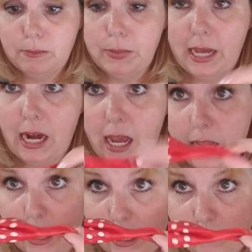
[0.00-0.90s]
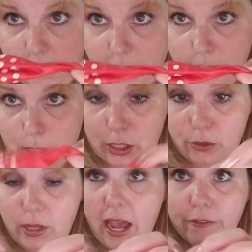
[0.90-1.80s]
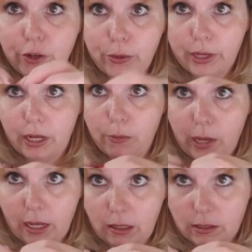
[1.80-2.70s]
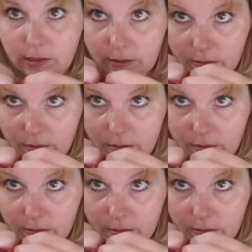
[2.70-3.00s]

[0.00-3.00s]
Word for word: but I found a balloon after going on a wild